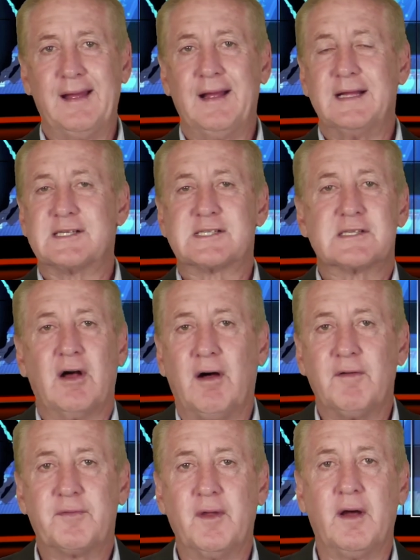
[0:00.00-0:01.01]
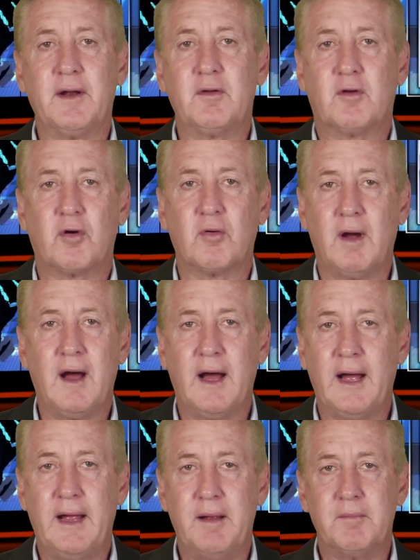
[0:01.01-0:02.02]
soft on
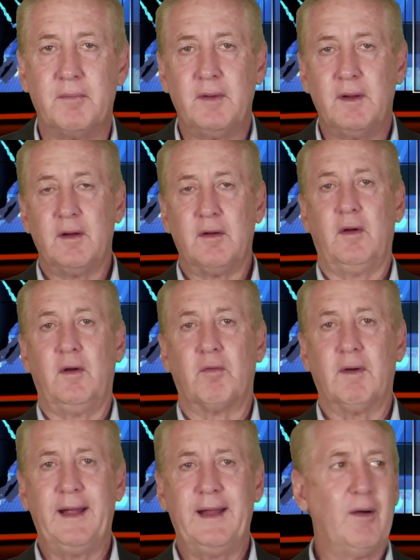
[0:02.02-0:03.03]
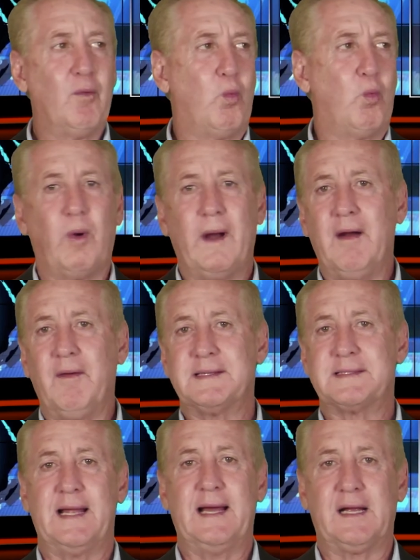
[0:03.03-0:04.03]
crime, right? Where
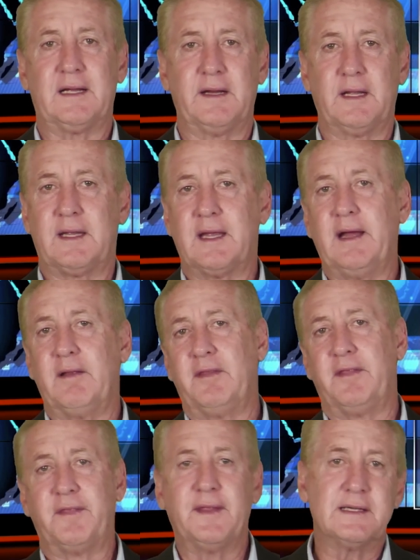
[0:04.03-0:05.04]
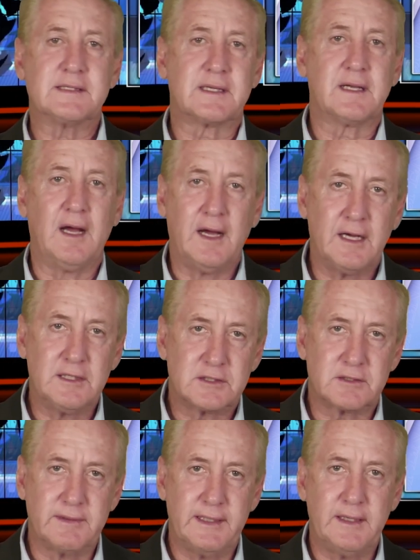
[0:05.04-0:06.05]
is that going to get this
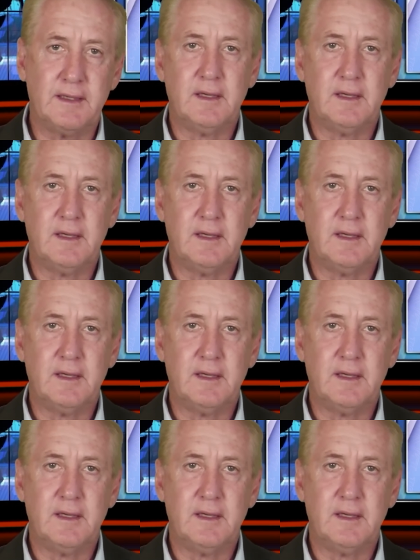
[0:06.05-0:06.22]
country